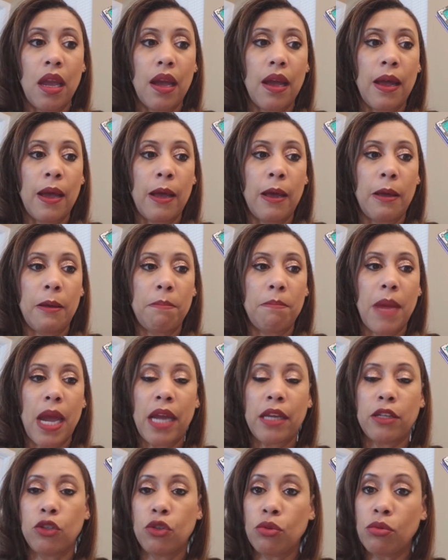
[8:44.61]

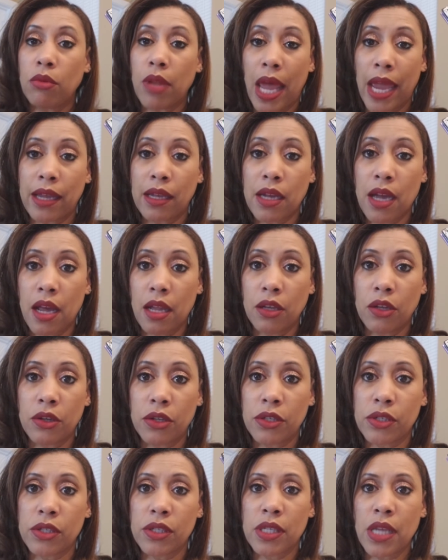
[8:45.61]
I do like
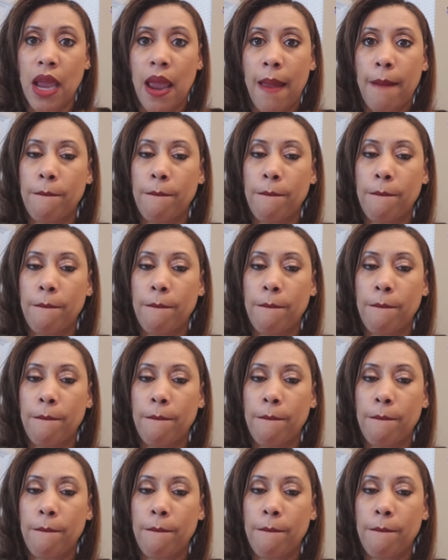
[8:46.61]
colors,